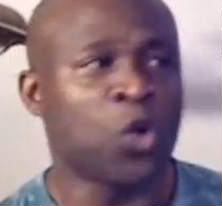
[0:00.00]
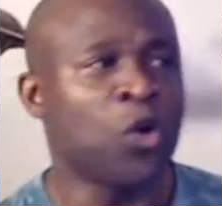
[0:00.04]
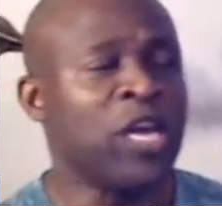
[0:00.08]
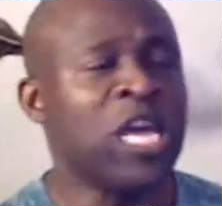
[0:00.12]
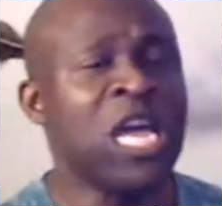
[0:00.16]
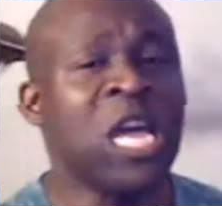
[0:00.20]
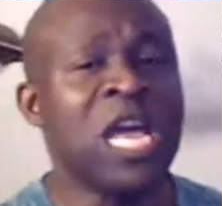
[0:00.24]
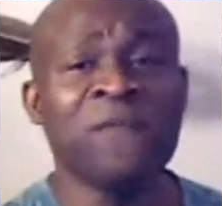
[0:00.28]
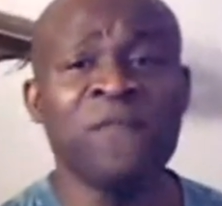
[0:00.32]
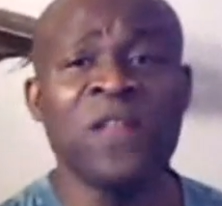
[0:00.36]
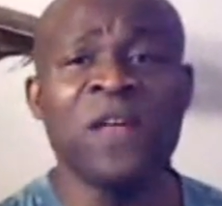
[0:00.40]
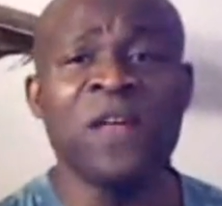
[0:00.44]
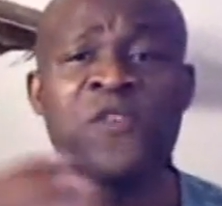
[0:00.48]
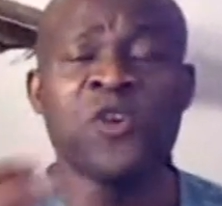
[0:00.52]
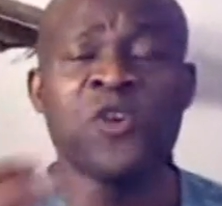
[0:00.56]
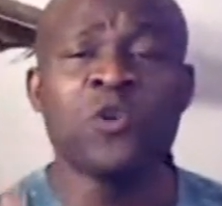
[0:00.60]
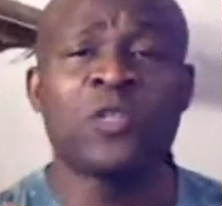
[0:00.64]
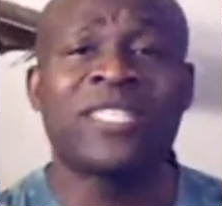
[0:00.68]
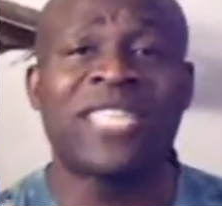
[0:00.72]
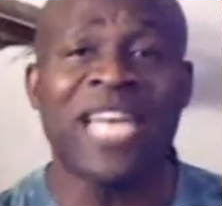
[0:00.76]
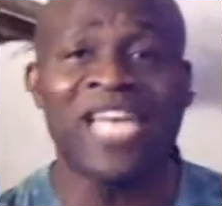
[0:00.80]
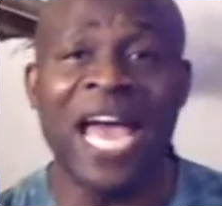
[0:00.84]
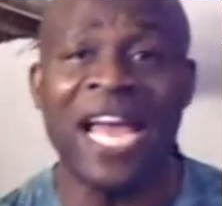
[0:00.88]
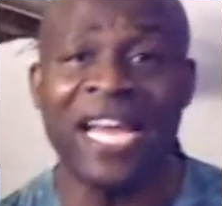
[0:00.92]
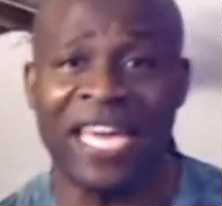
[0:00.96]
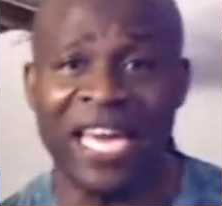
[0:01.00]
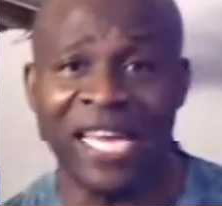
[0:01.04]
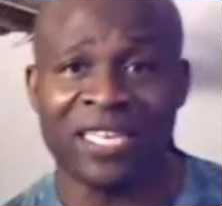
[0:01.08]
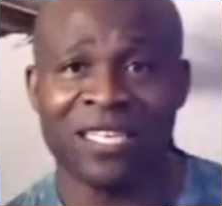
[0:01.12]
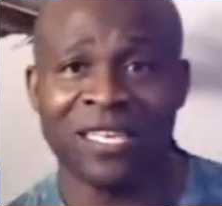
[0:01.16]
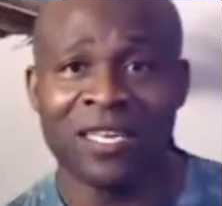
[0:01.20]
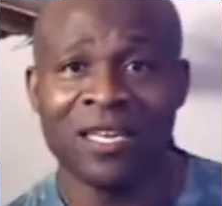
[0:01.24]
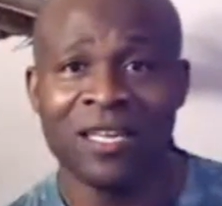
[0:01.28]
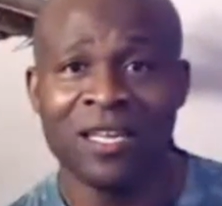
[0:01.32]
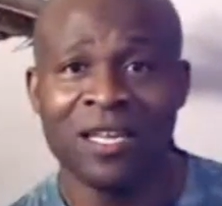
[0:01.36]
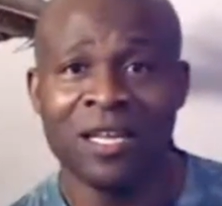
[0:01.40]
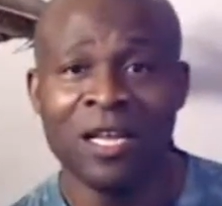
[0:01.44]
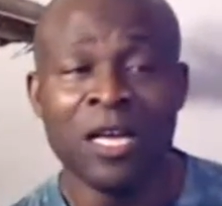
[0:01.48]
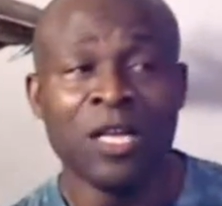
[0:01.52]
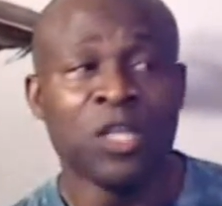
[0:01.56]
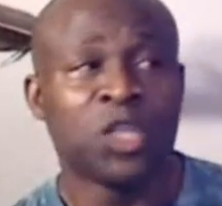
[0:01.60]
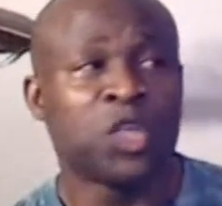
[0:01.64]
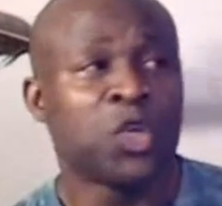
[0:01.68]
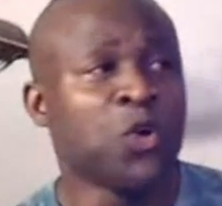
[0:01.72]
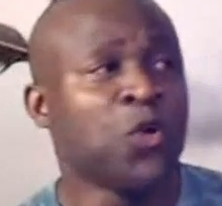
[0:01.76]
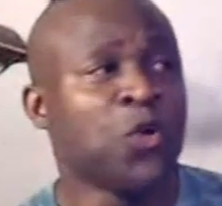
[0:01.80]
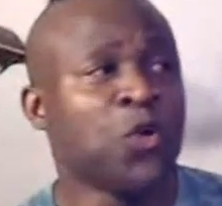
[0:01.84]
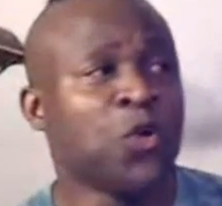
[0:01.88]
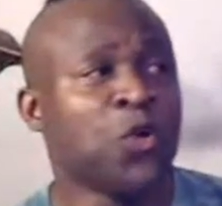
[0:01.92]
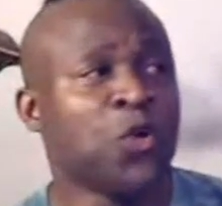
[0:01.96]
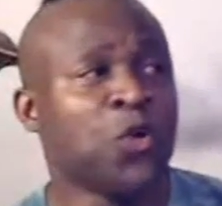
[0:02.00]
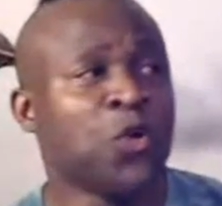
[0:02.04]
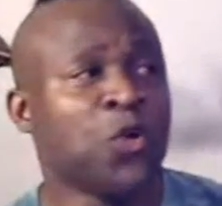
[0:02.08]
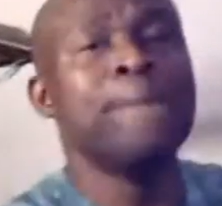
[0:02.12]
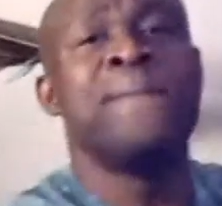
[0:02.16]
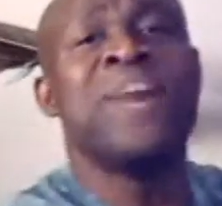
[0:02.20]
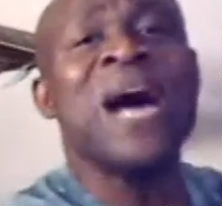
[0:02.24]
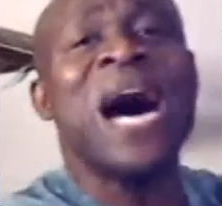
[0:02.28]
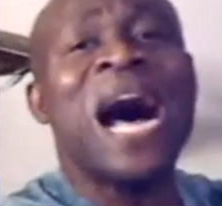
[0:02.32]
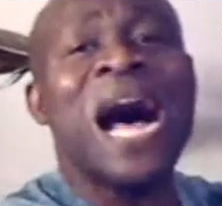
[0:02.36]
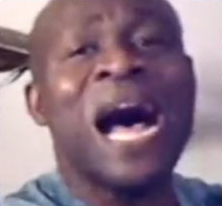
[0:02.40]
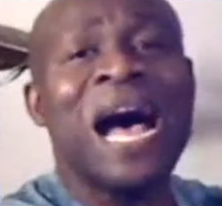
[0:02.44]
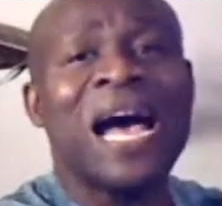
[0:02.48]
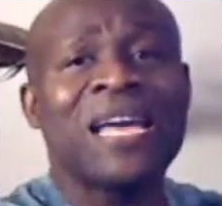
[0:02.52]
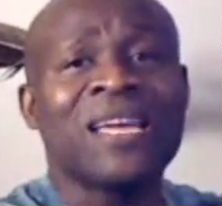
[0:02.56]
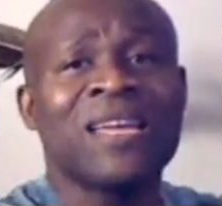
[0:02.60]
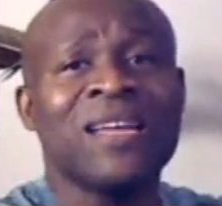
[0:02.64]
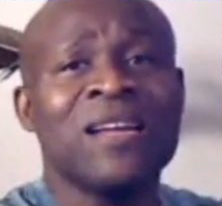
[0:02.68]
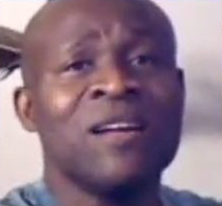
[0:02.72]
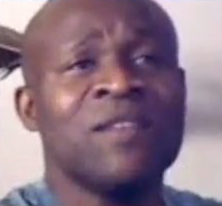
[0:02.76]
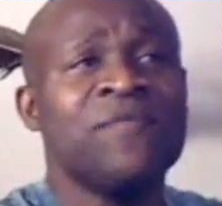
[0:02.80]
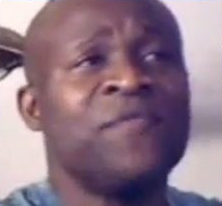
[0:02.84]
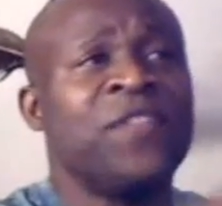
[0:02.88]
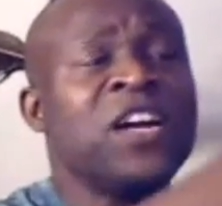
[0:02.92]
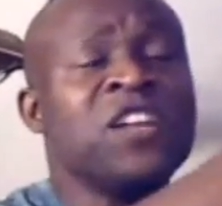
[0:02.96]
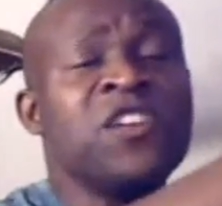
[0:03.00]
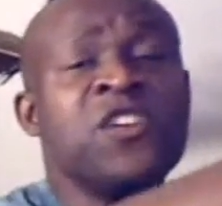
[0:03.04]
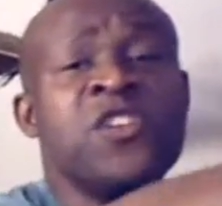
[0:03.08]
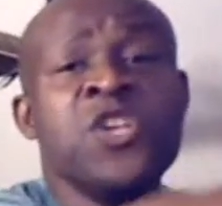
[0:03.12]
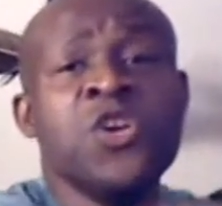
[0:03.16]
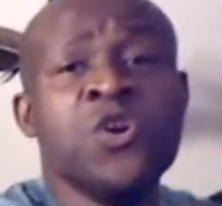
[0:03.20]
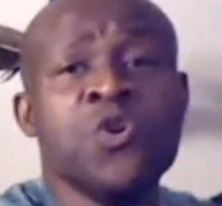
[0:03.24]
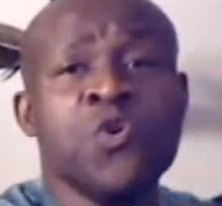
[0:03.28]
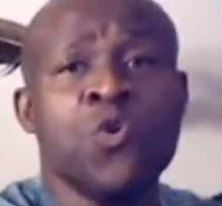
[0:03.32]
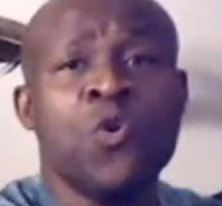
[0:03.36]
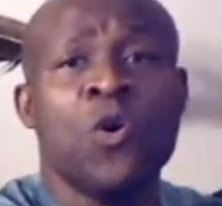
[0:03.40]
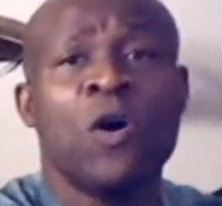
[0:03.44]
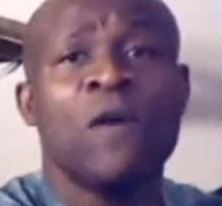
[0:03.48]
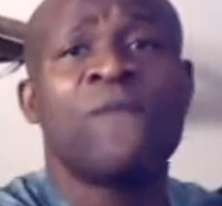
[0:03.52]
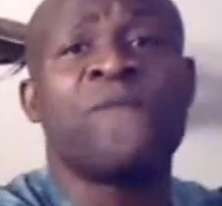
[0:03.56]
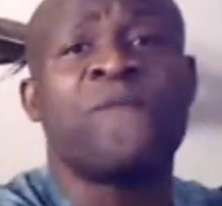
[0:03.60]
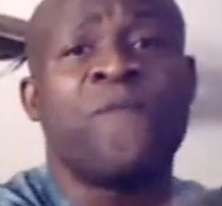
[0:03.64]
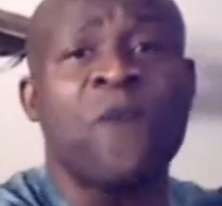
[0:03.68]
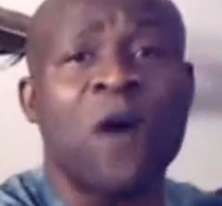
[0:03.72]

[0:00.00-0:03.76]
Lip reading: So even if you take it to buy the new